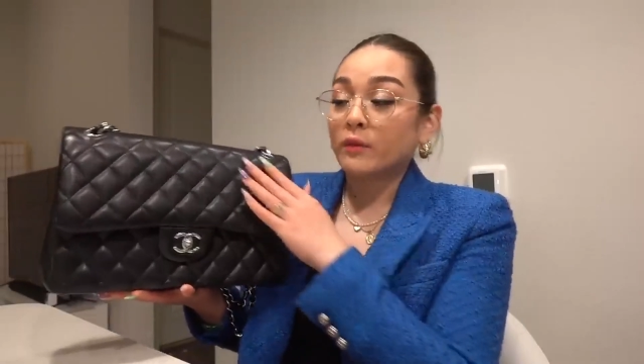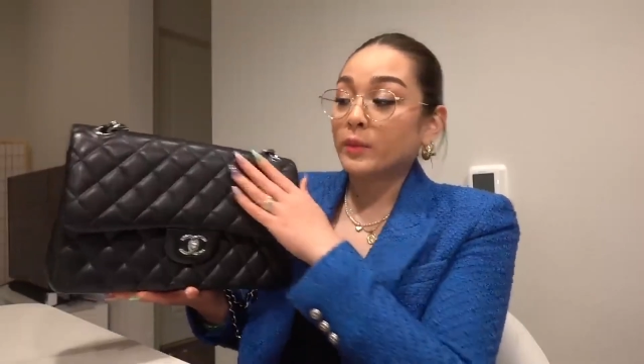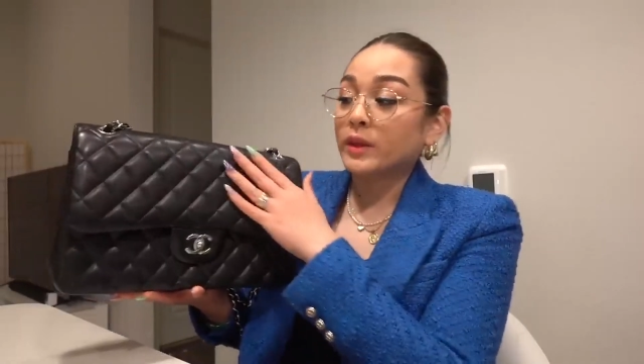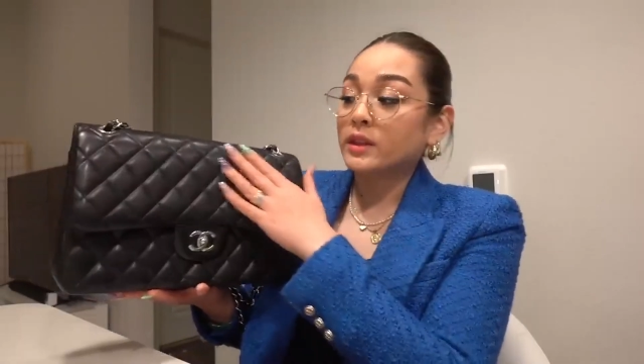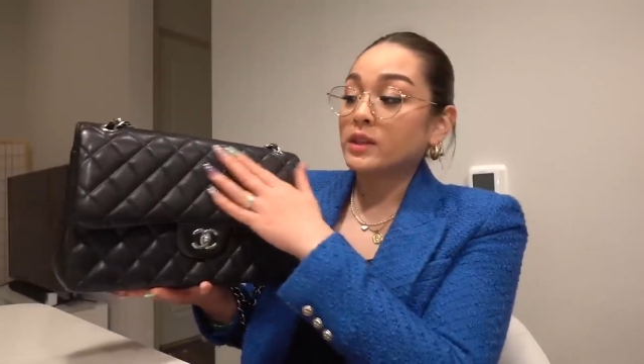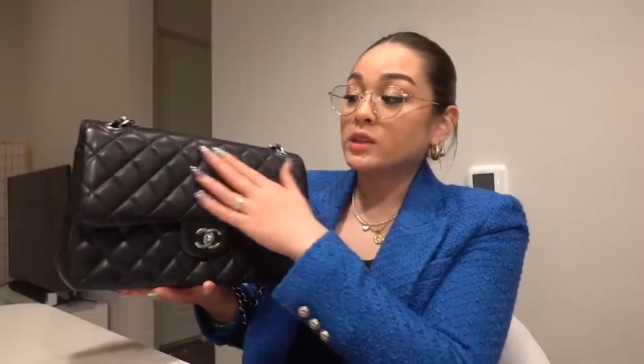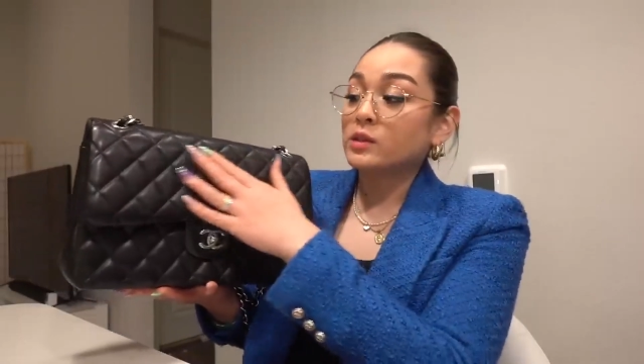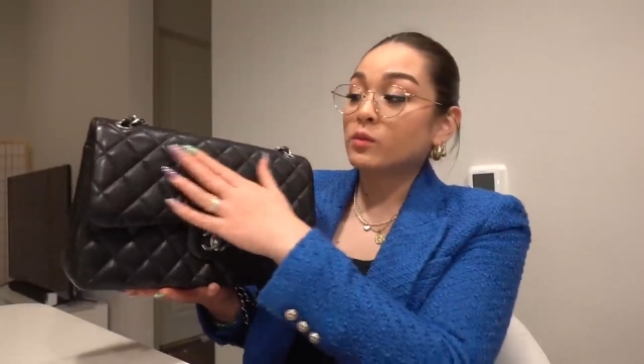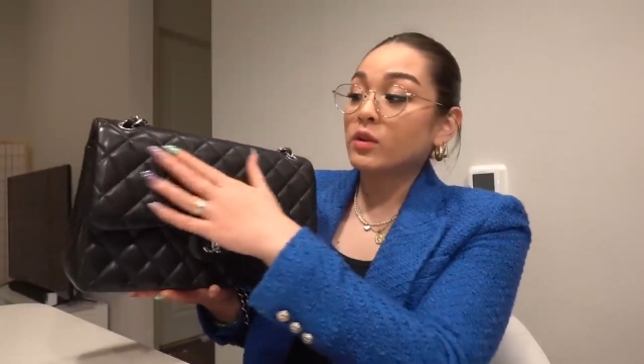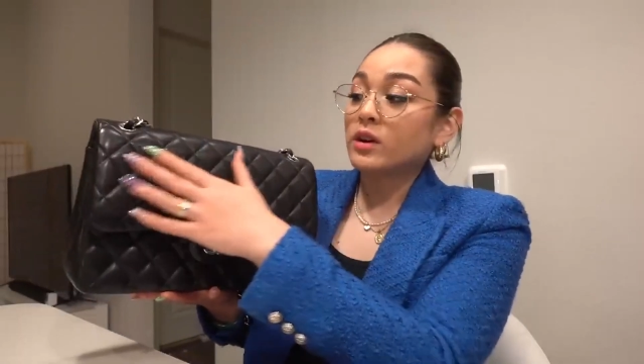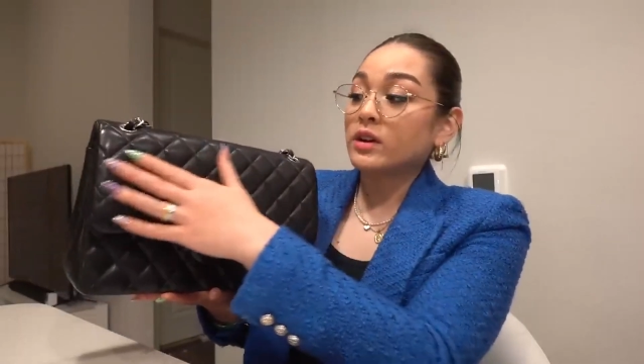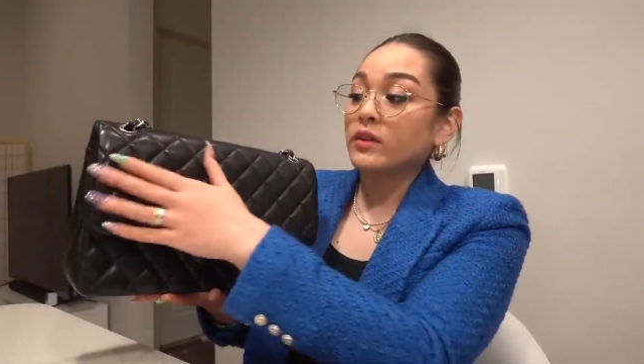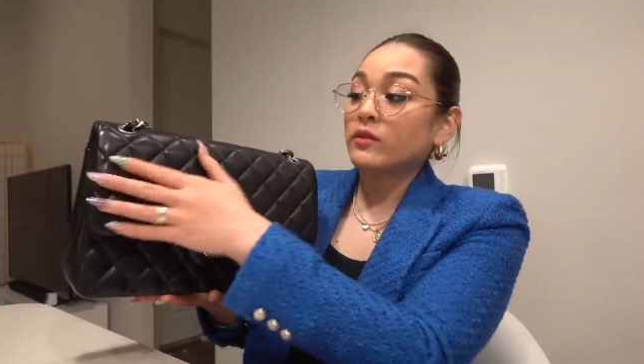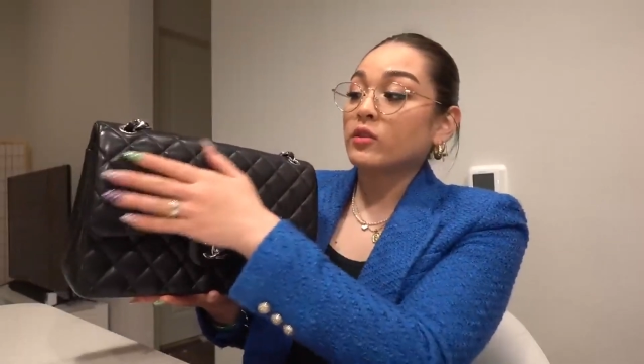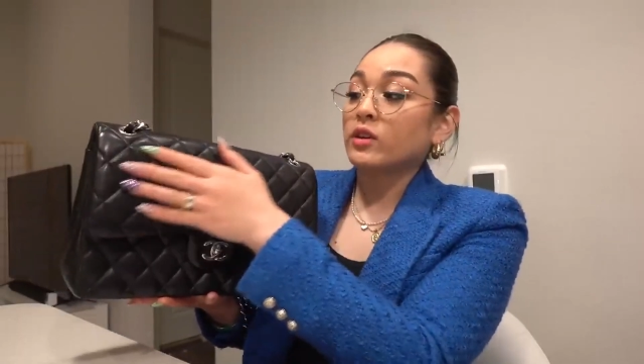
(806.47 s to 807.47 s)
But this one,
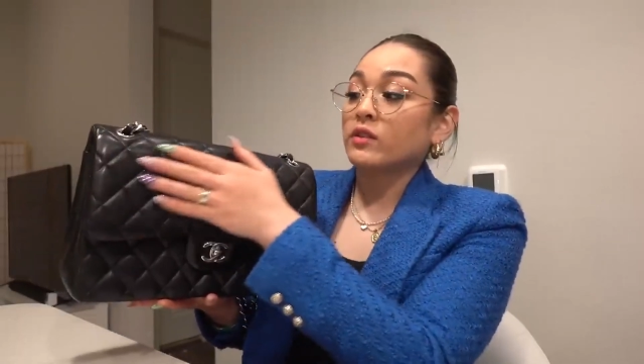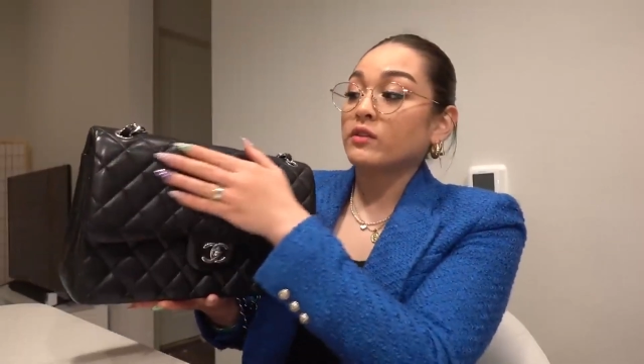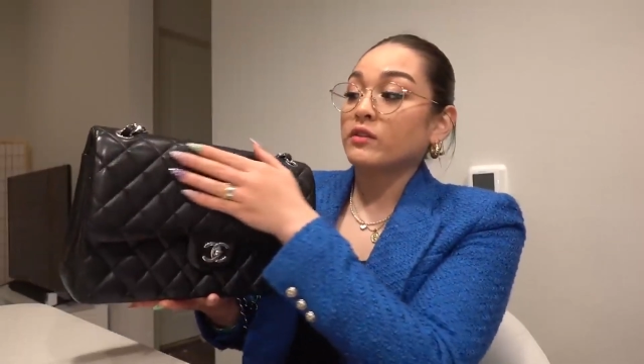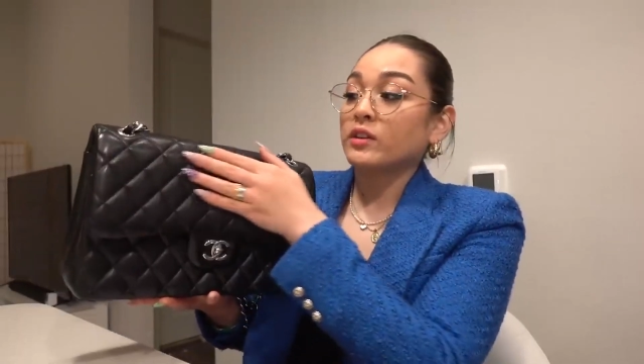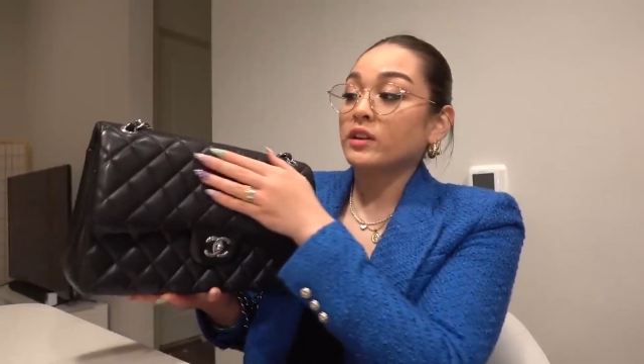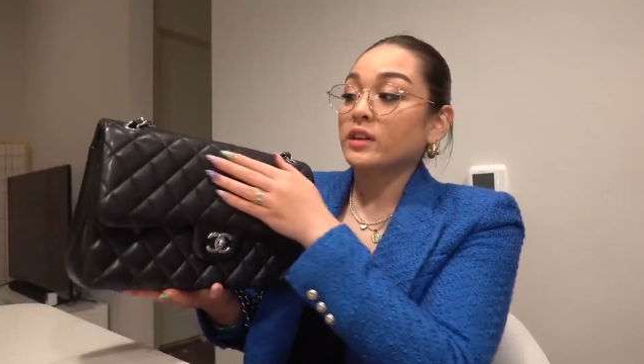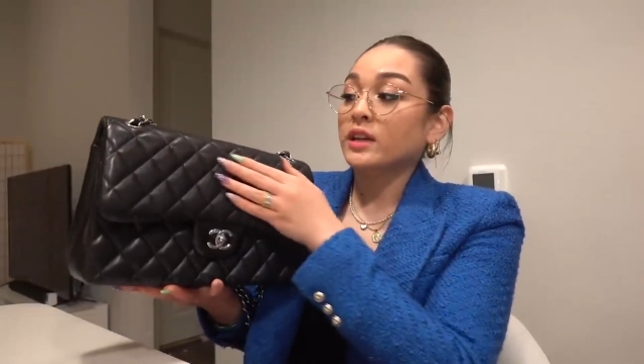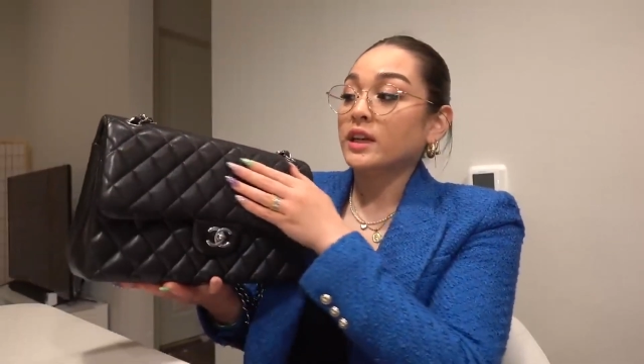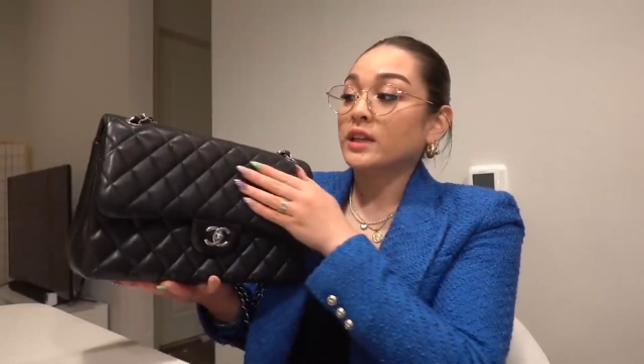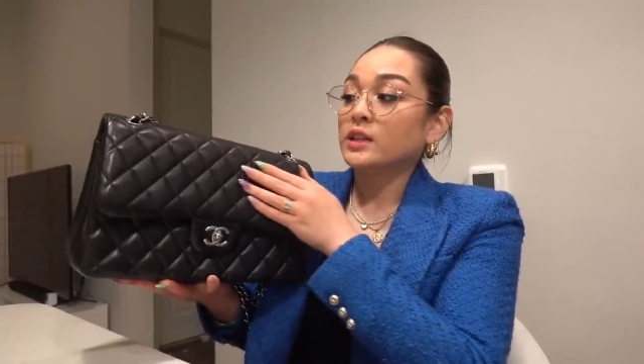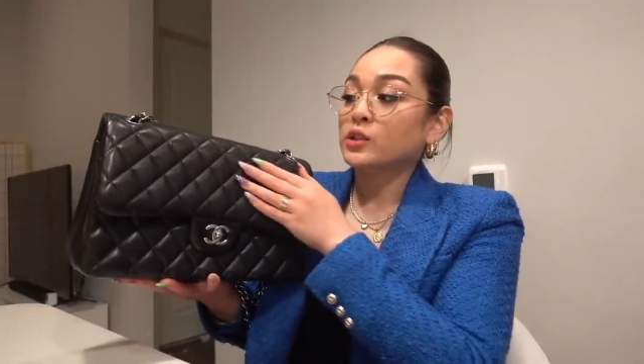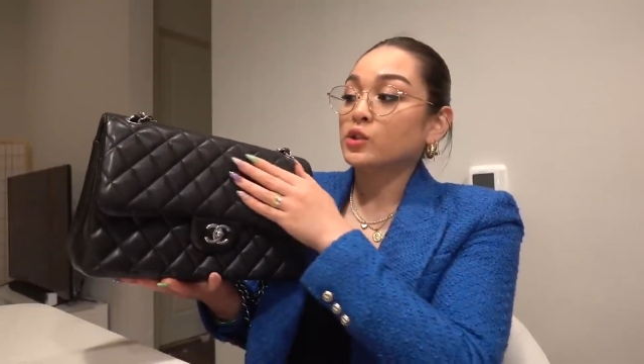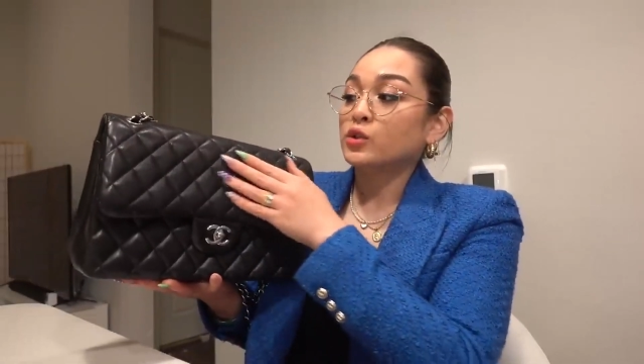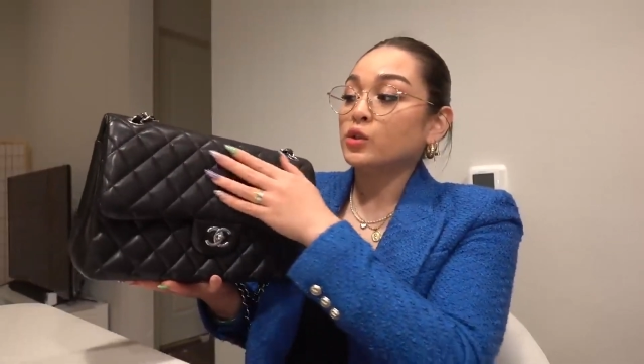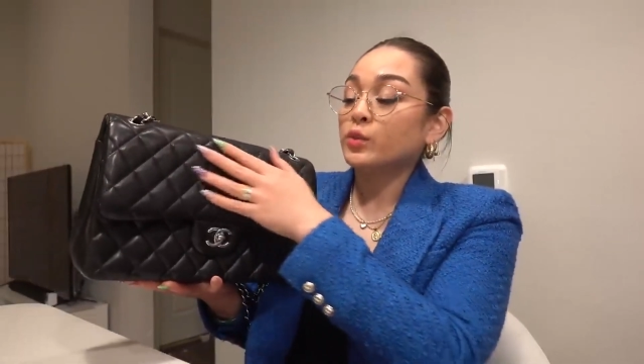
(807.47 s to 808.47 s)
if you can feel it, it's
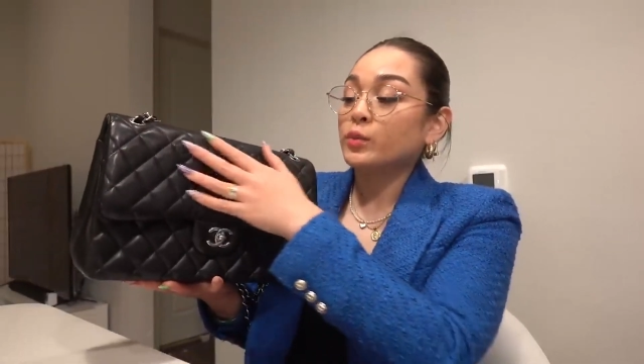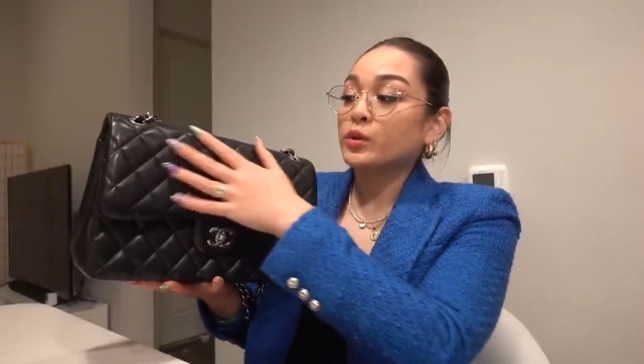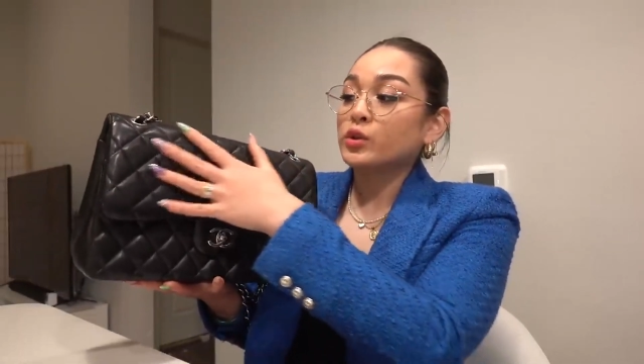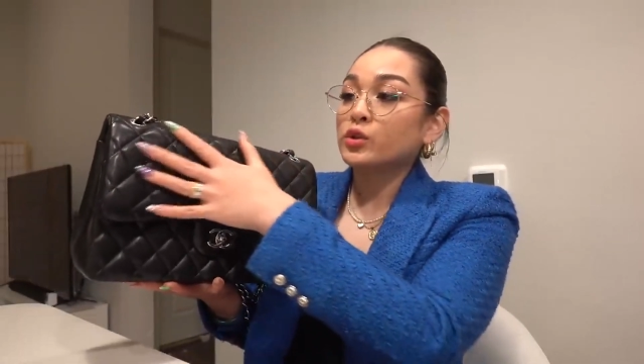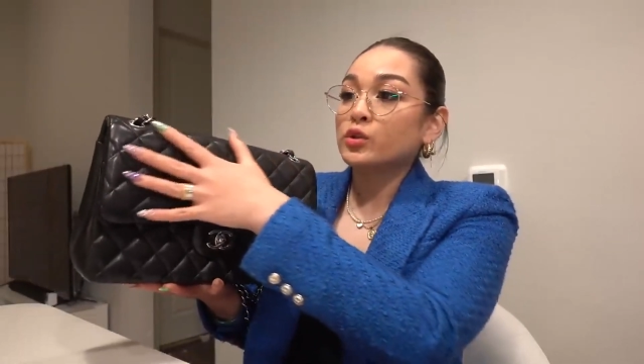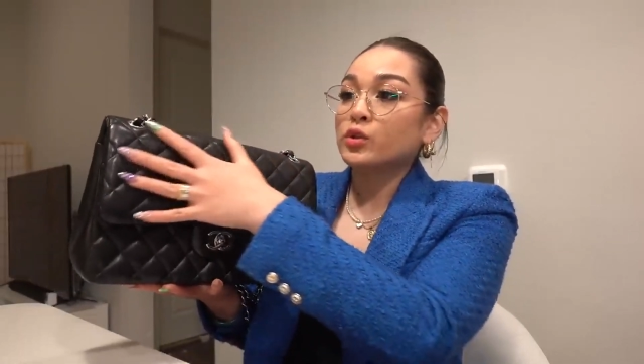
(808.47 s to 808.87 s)
super